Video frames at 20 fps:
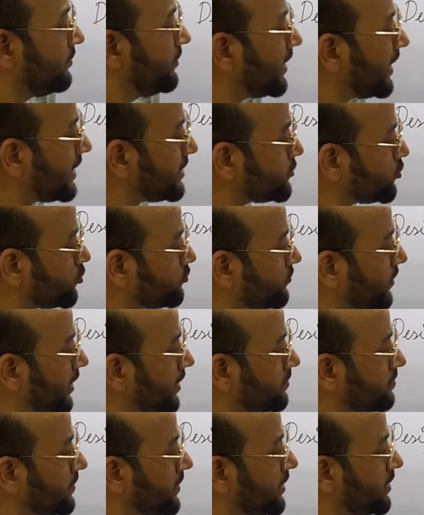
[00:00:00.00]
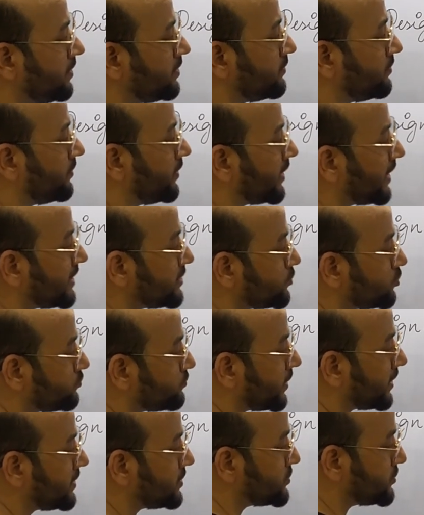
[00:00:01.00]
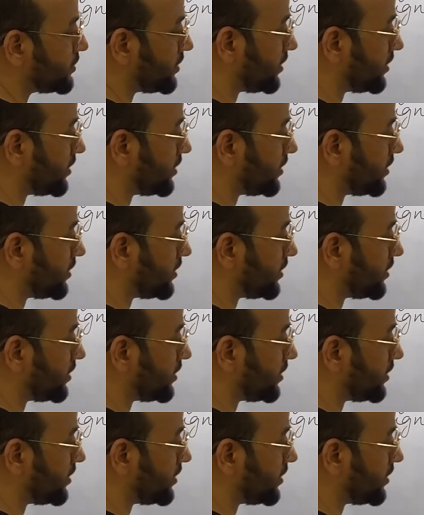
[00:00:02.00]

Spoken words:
then I should find B, then I should find